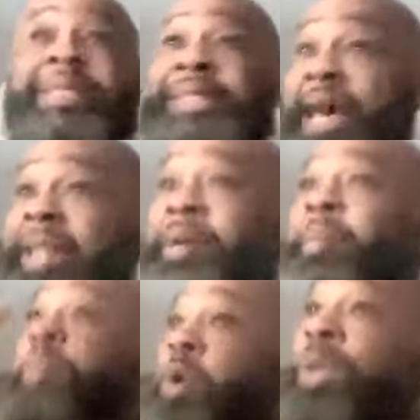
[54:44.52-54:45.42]
tell them
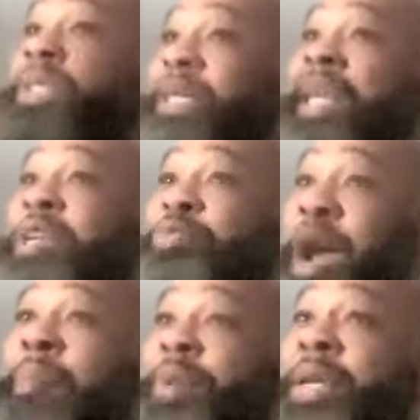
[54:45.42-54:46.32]
I'm going to the next
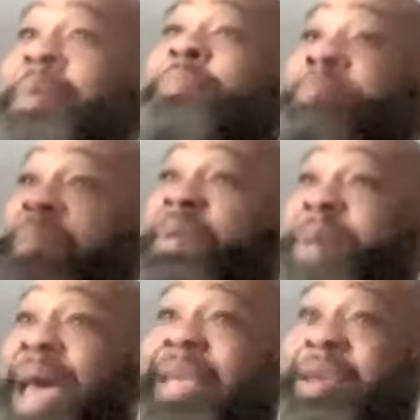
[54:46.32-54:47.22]
property, meet me
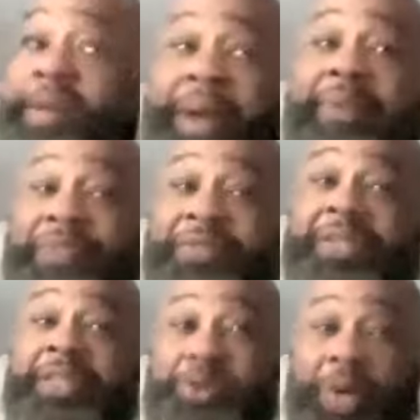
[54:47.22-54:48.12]
back here in about
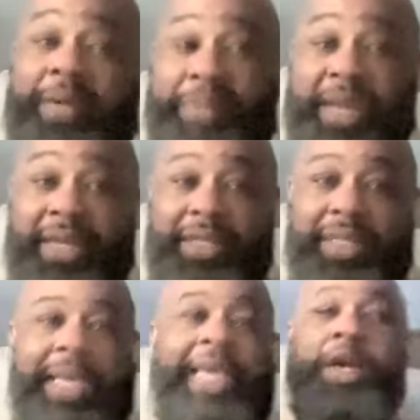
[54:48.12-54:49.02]
15 to 20
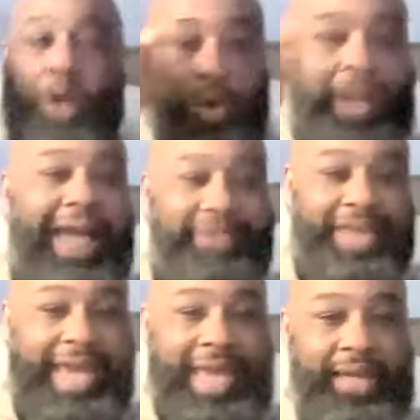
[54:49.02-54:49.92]
minutes, go live
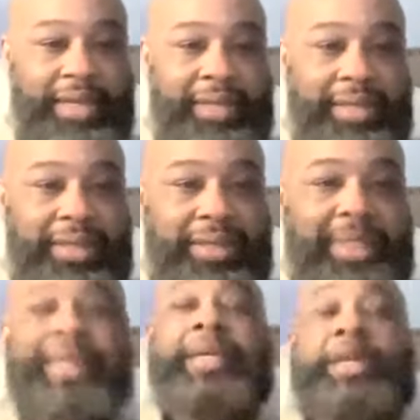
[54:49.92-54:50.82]
again,
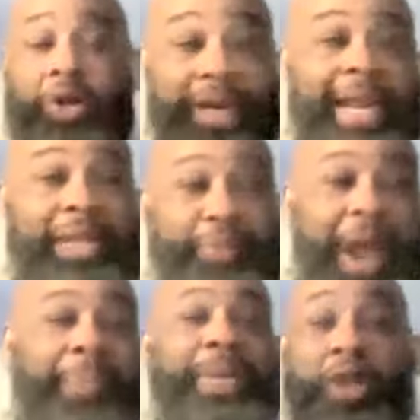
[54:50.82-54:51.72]
go to the next
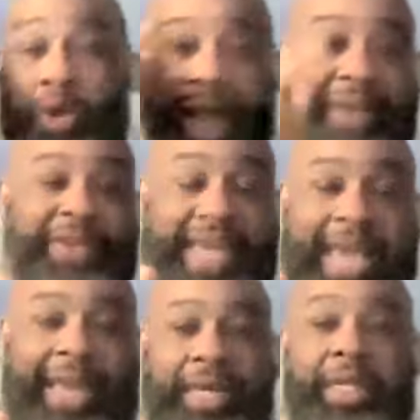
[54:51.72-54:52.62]
property, go live
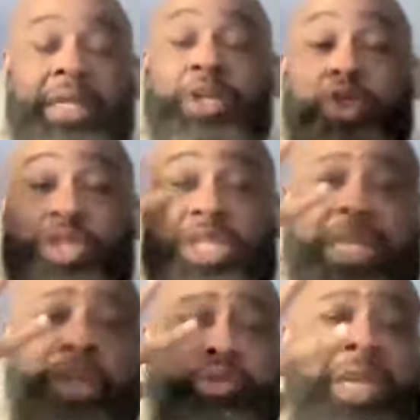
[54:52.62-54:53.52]
again. You just
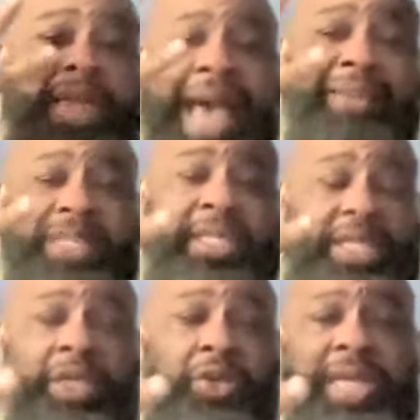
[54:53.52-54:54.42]
did 3 lives in a
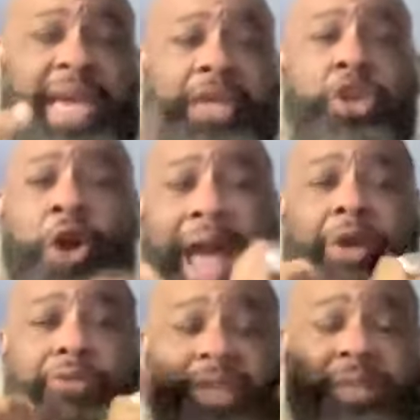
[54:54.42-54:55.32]
single day. Your
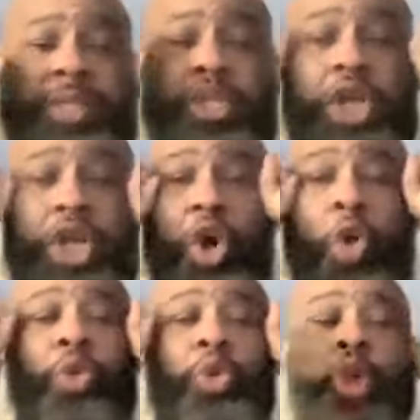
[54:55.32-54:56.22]
algorithm is going to
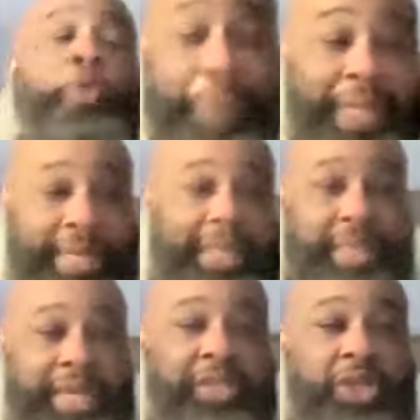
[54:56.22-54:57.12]
go loopy.
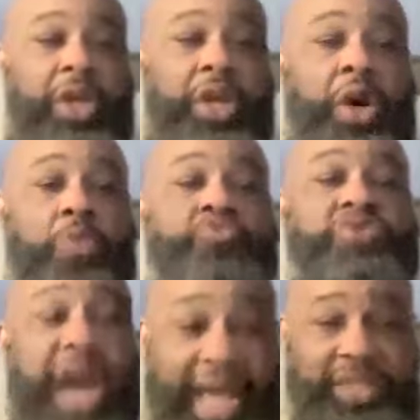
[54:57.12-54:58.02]
It's going to go
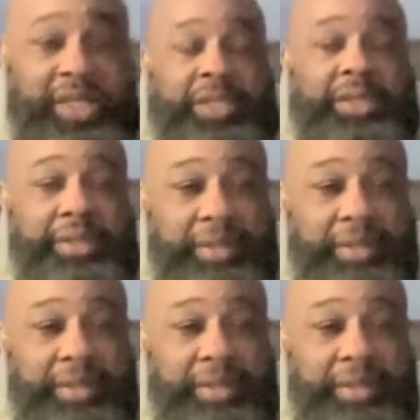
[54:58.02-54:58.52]
nuts.